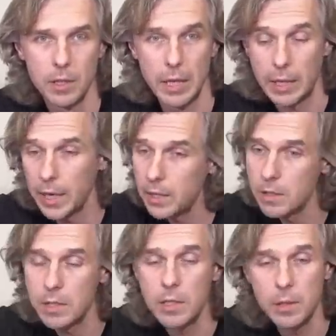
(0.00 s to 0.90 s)
And Canon
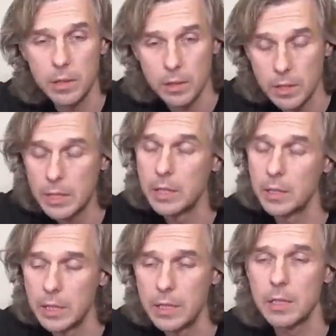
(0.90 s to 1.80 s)

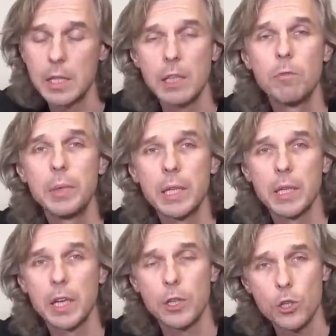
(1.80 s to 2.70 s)
didn't leave me
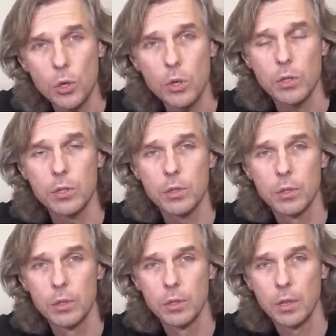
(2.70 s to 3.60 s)
a choice,
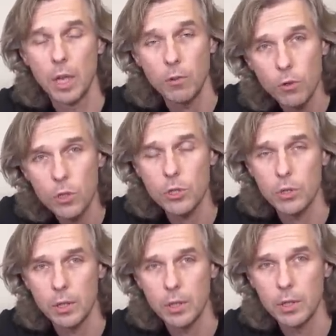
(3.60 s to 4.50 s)

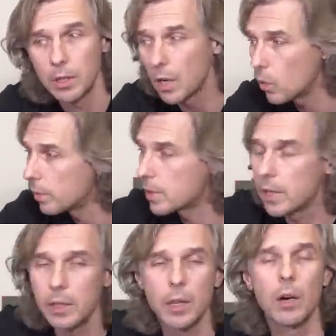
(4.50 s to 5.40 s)
unfortunately. Now we're
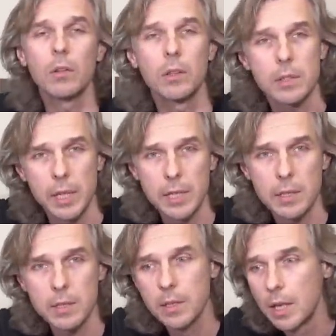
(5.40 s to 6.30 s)
selling all those
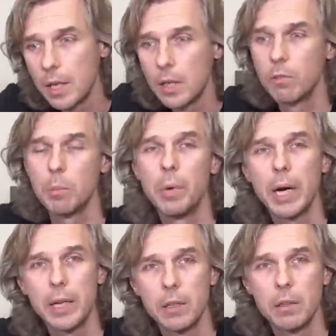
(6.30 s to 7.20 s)
lenses. We're
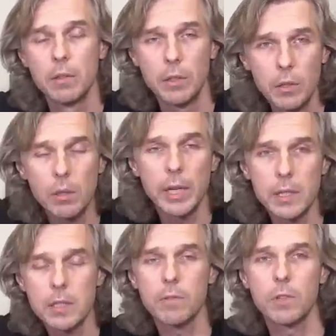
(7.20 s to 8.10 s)
buying new
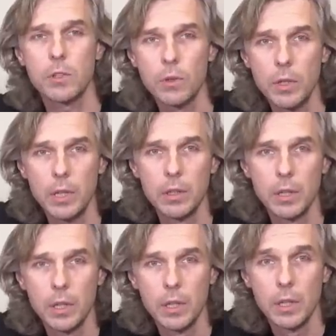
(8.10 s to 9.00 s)
lenses for Sony.
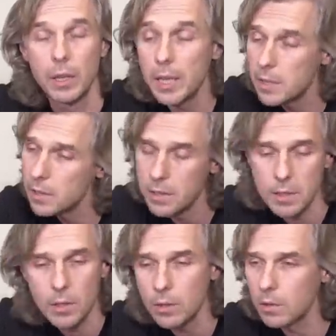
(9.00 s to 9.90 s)
Lenses,
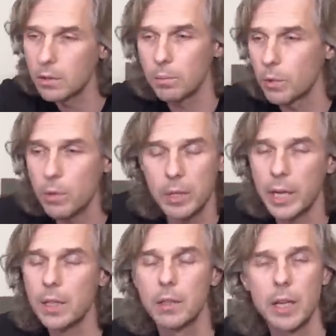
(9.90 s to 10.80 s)
it's not, probably
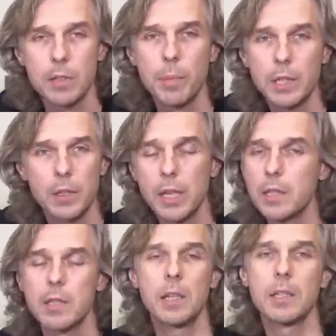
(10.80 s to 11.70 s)
Canon has better
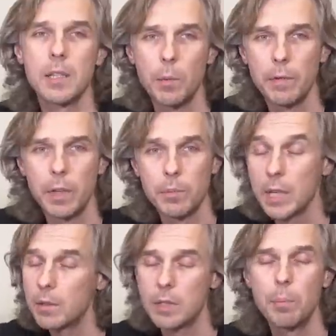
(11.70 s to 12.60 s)
lenses, at least some of them.
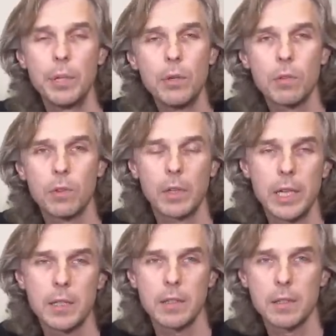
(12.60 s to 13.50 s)
They're beautiful
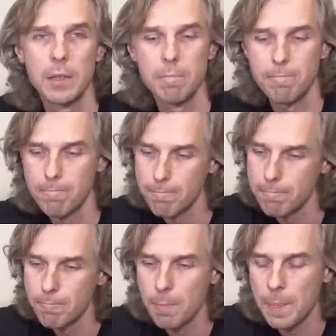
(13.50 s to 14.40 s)
lenses.
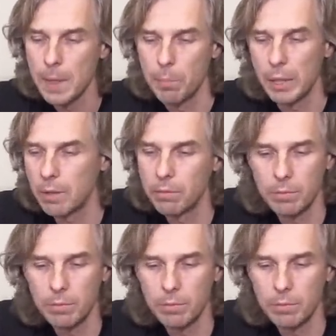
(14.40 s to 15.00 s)
But